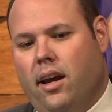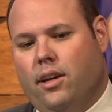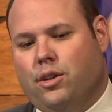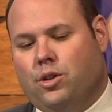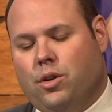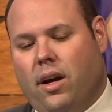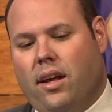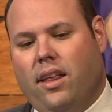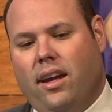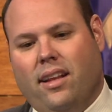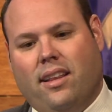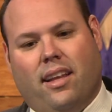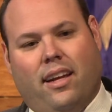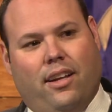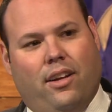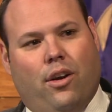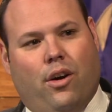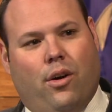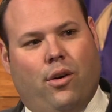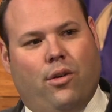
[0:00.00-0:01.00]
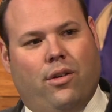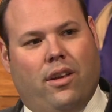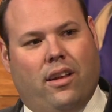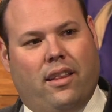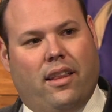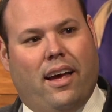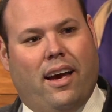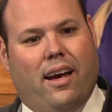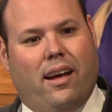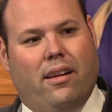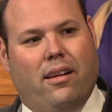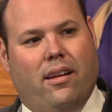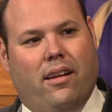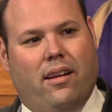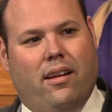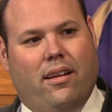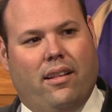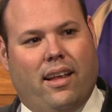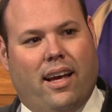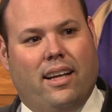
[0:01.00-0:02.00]
So I think they know that that
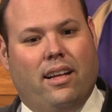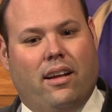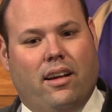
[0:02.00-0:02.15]
that